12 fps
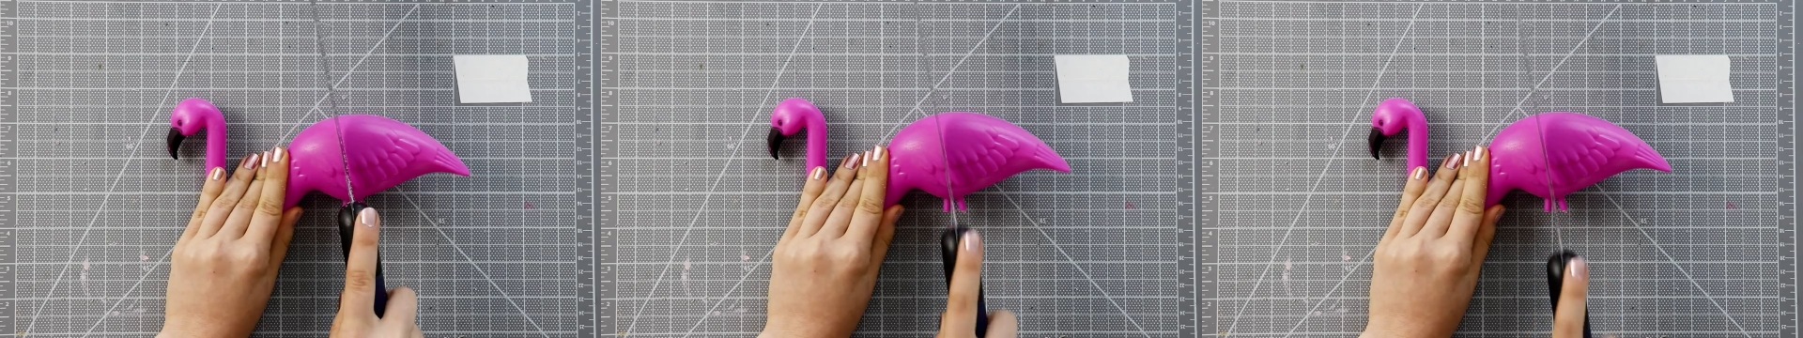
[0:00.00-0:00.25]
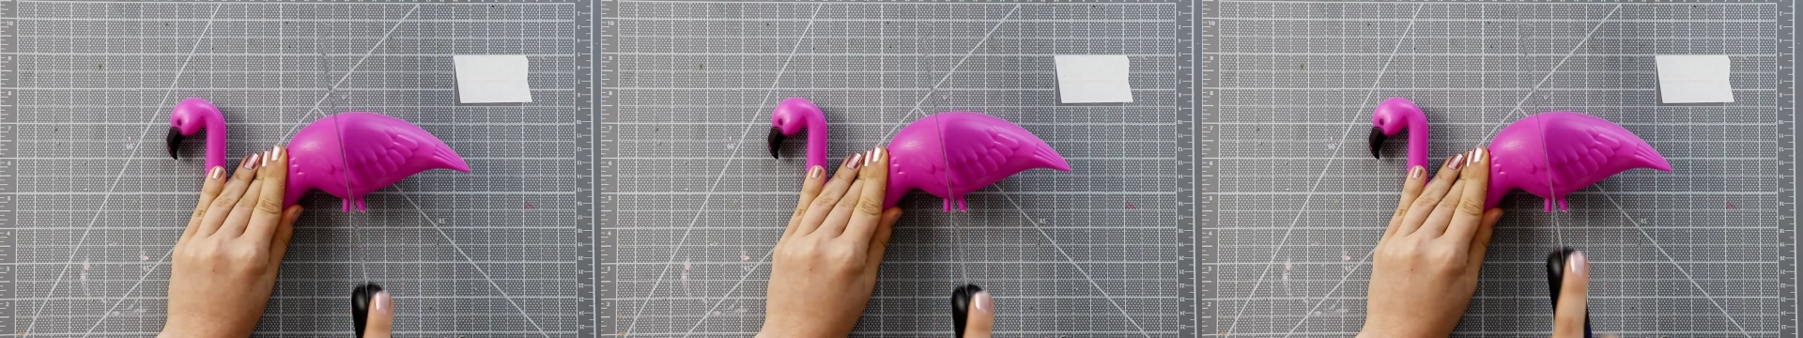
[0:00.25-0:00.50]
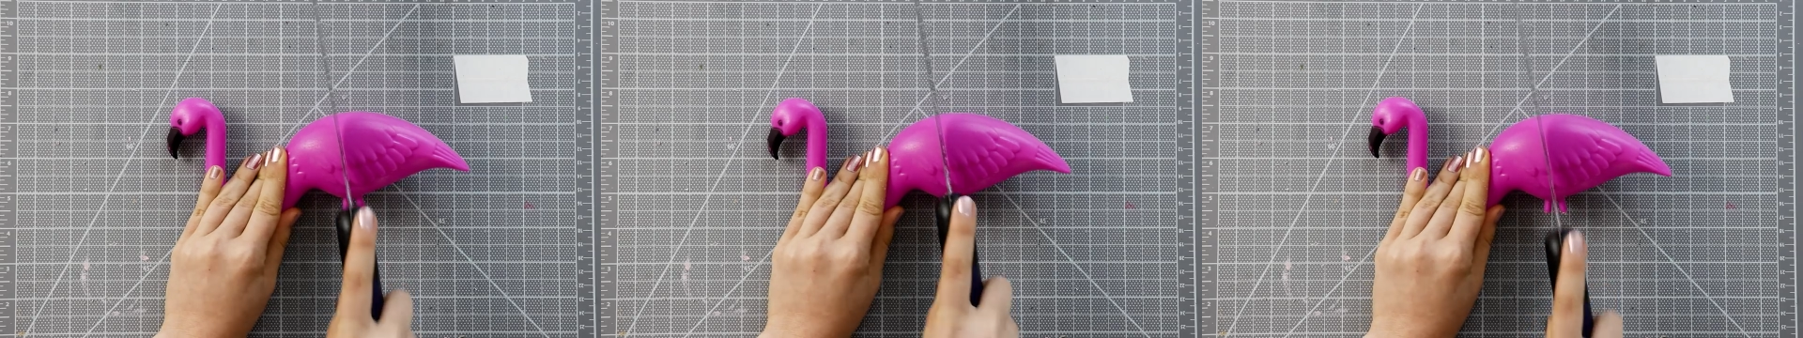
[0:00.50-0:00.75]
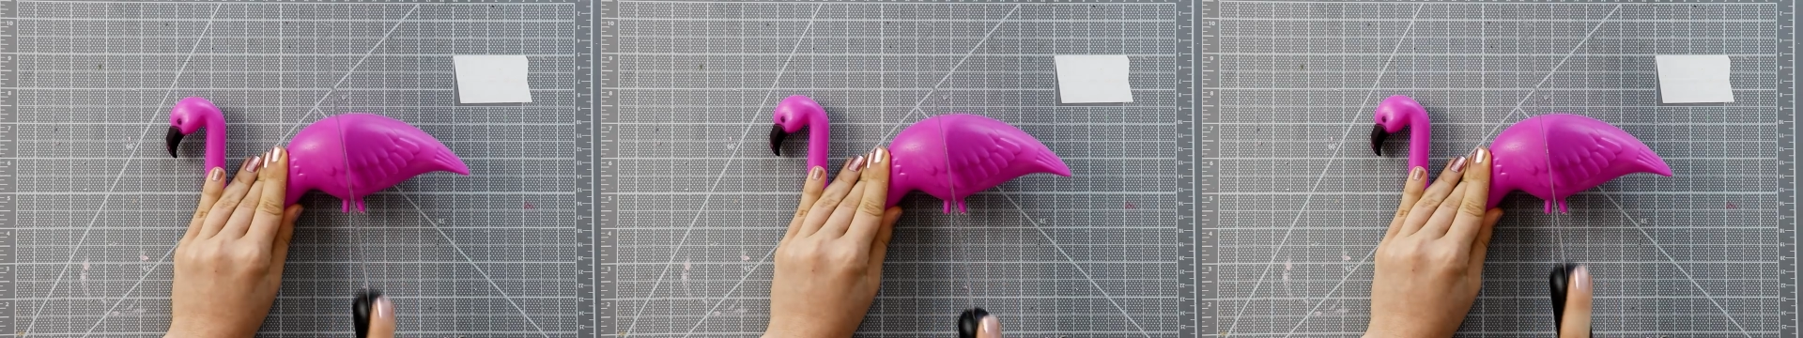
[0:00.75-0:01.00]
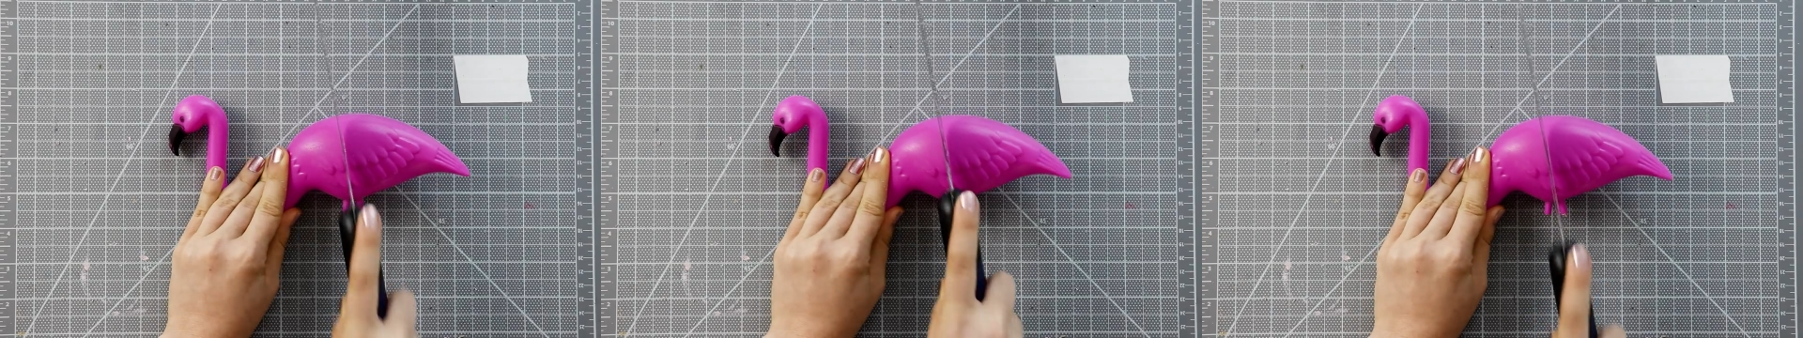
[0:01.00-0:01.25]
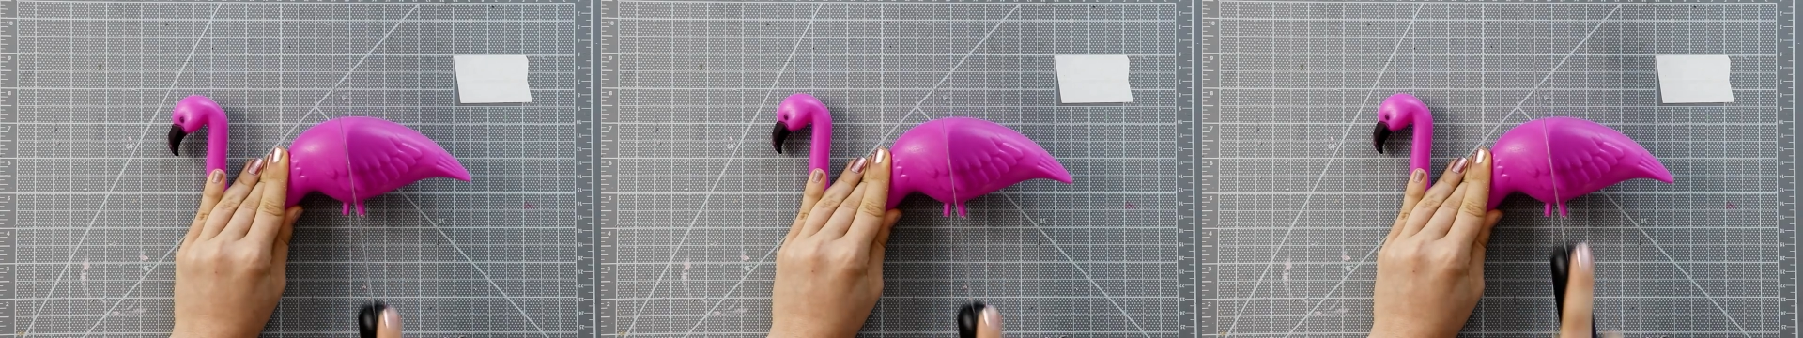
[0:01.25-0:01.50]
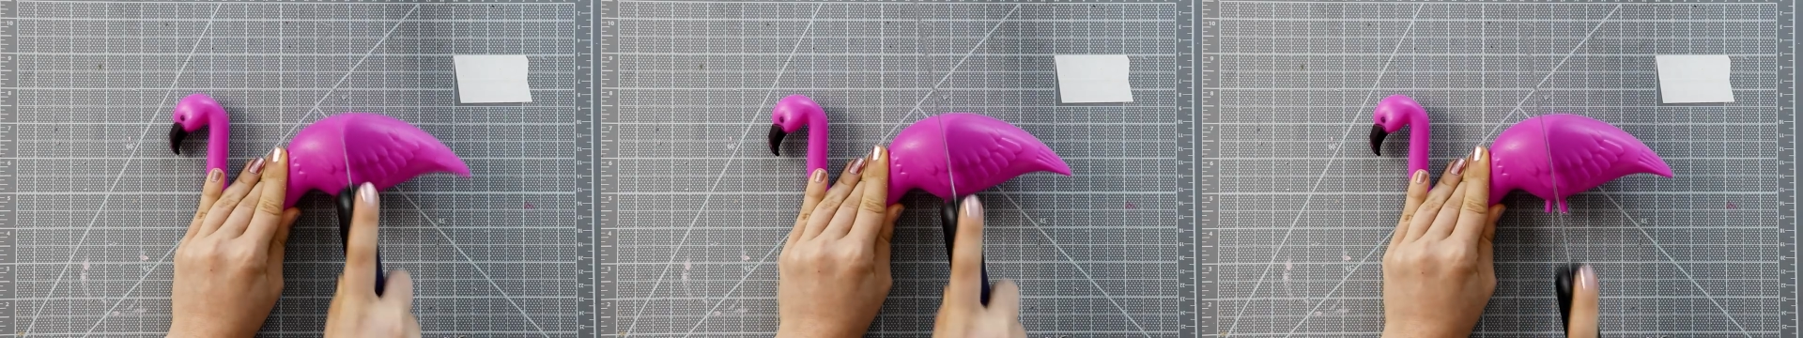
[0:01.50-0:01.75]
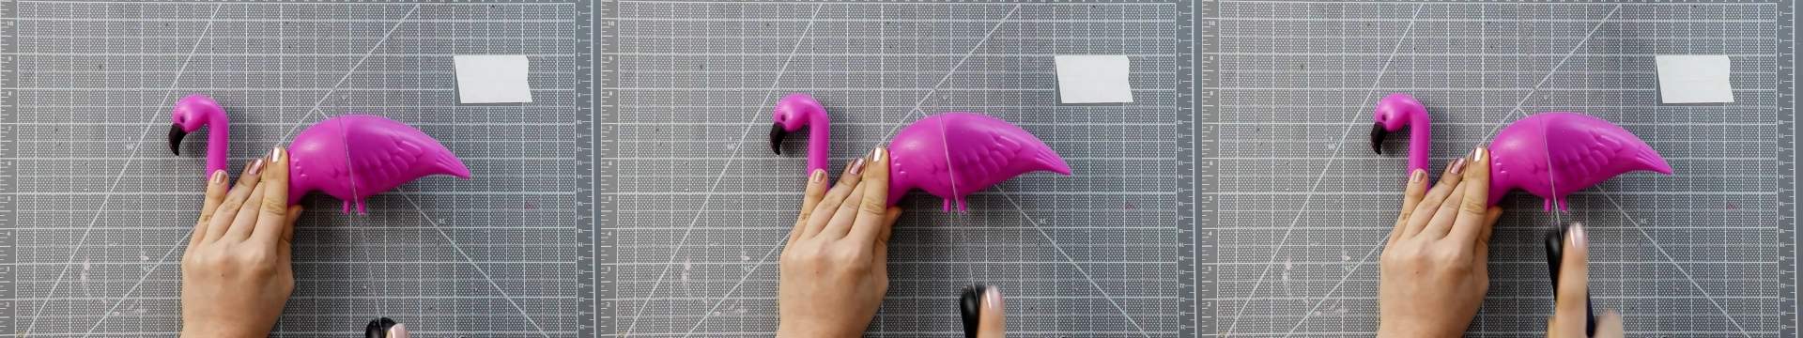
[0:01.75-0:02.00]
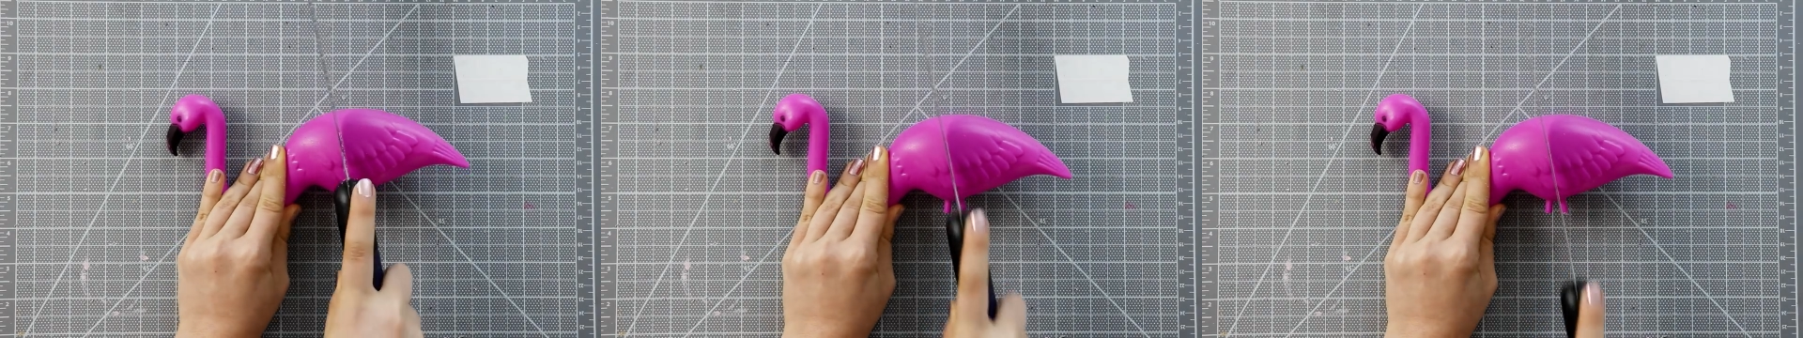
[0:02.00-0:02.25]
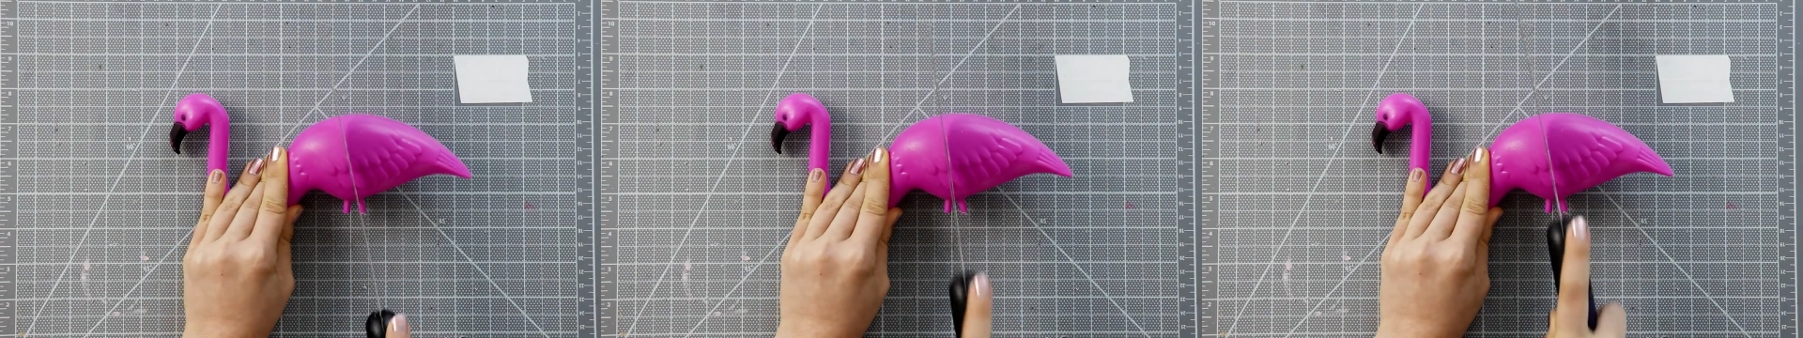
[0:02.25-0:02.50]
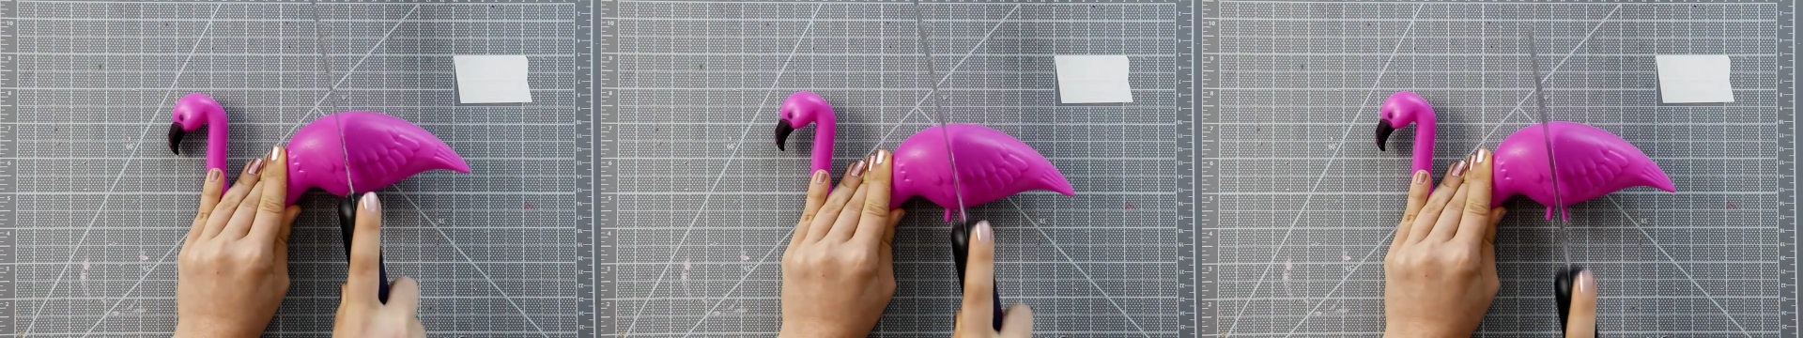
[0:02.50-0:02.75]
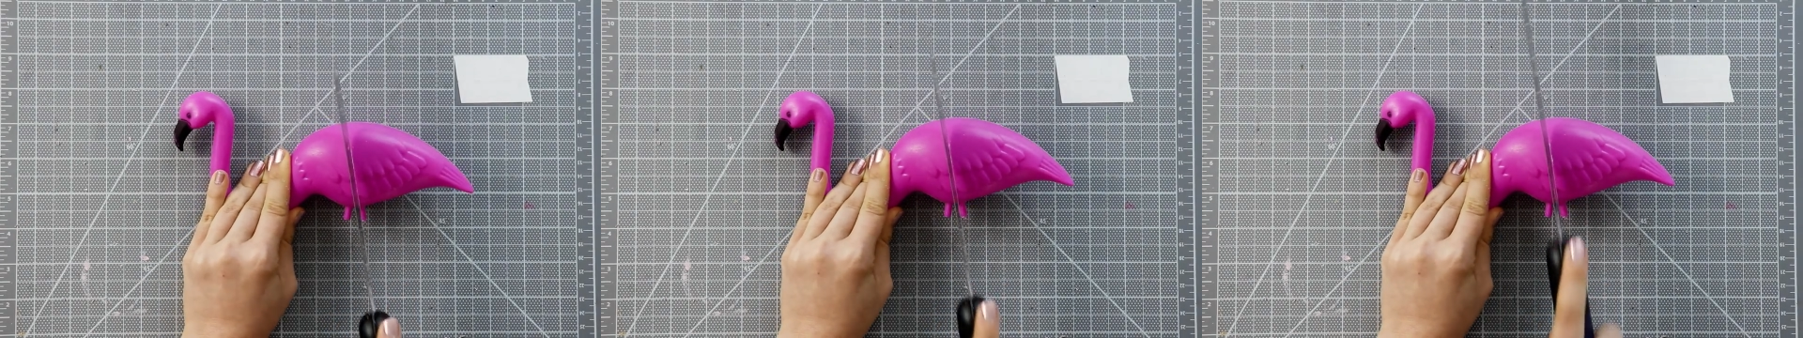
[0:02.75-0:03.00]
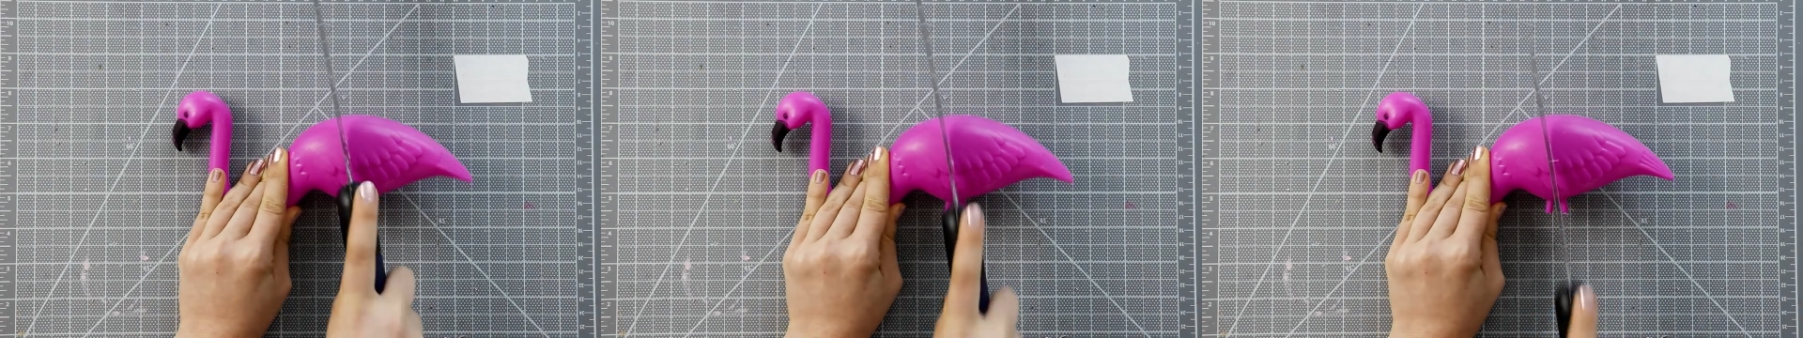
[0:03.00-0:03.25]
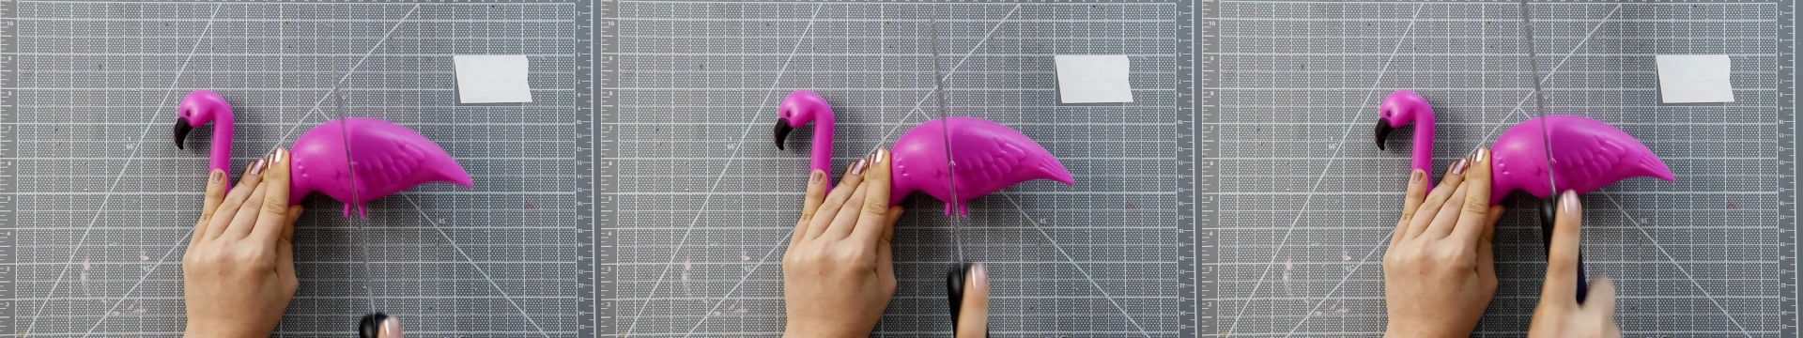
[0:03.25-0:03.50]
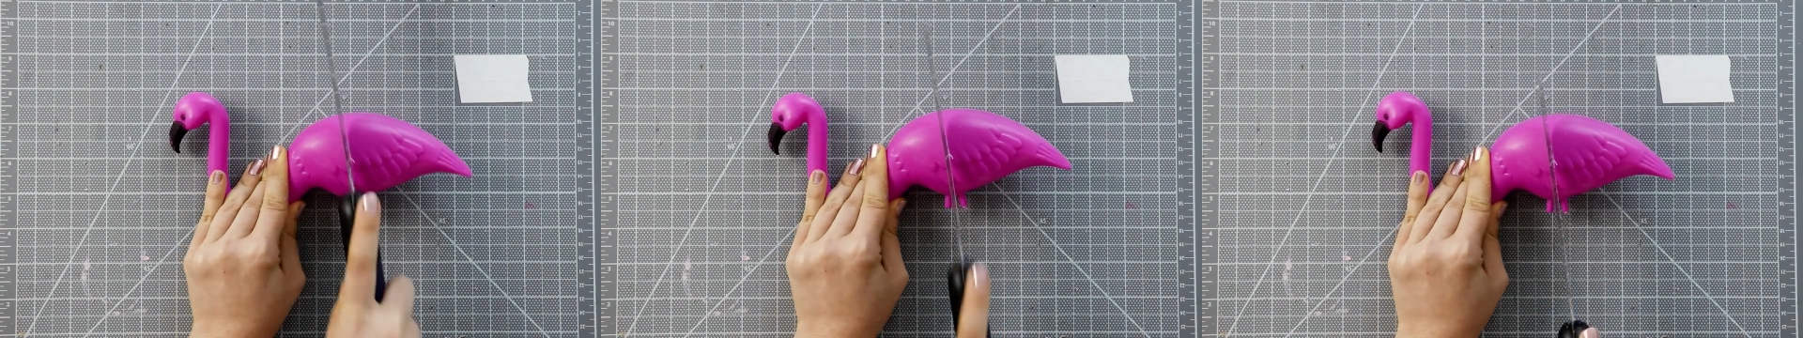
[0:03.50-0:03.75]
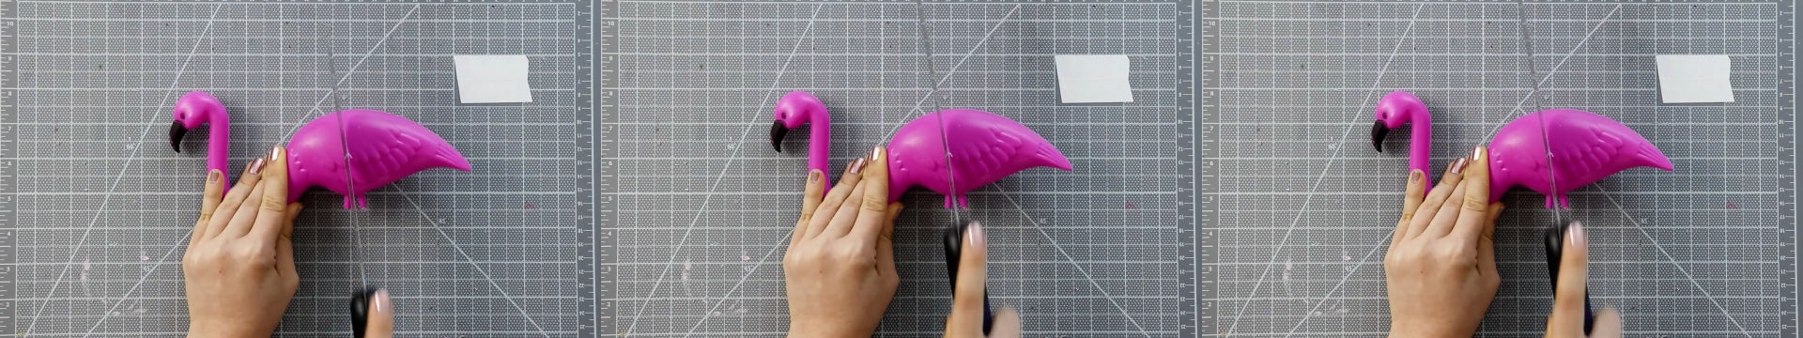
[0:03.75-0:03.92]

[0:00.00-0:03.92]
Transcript: Nobody's mouth can be seen.